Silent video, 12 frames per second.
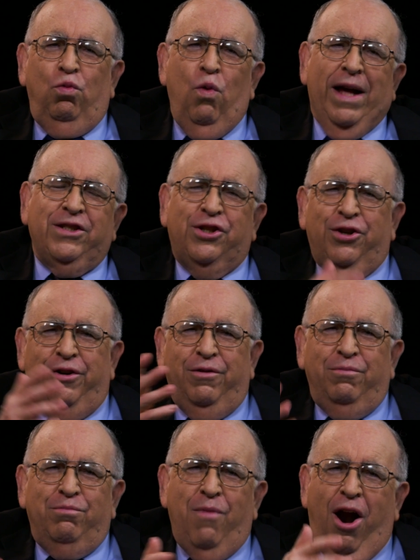
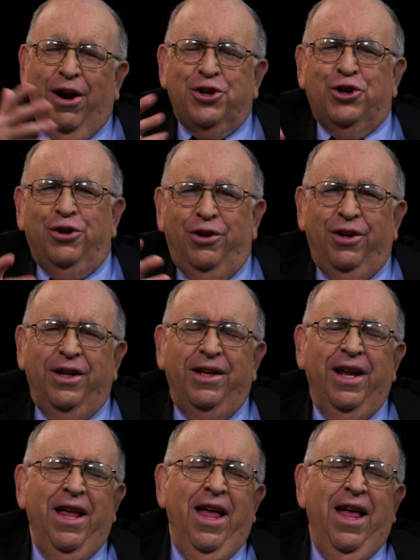Western marshal.